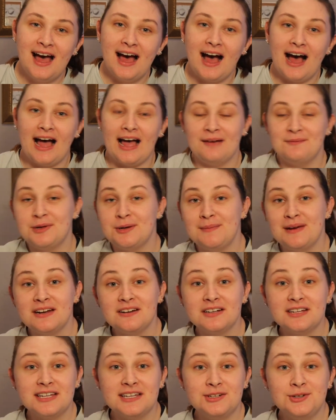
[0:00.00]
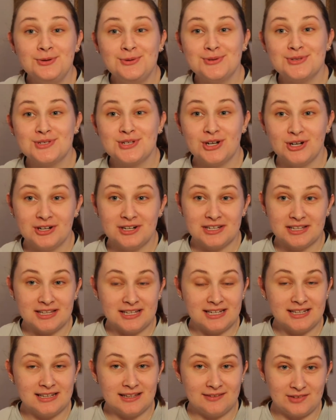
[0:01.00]
I'm an American who's
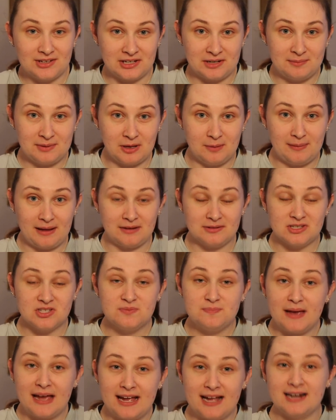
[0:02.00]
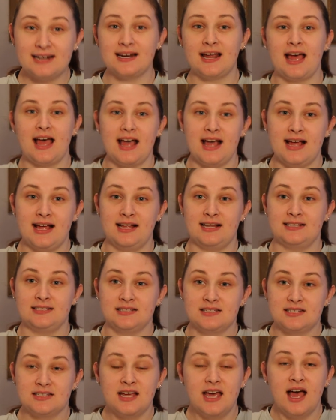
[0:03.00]
currently living in Bilbao, Spain,
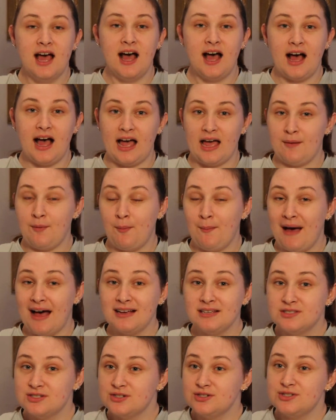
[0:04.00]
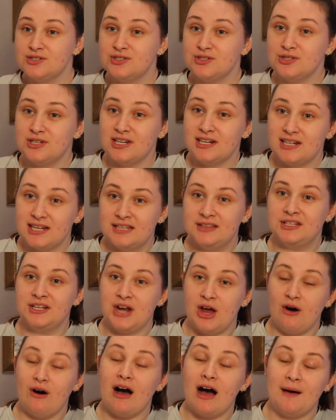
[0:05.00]
and I am a master's student in the
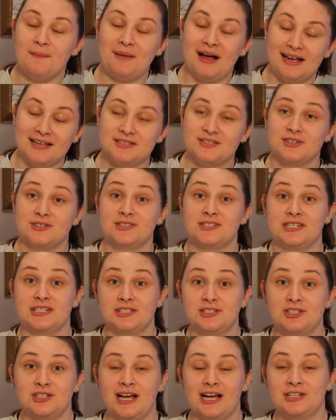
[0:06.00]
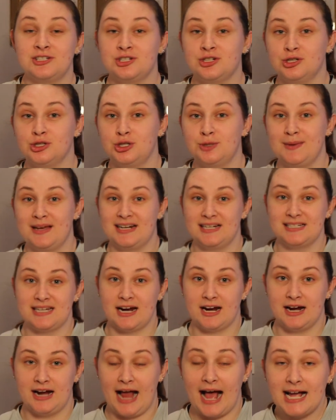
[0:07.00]
NOHA Masters in International
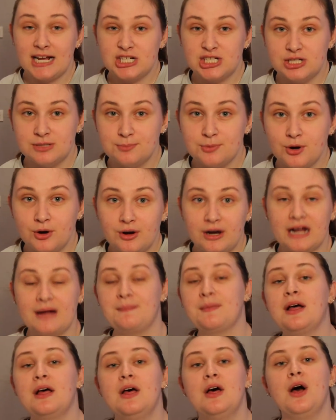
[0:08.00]
Humanitarian Action program,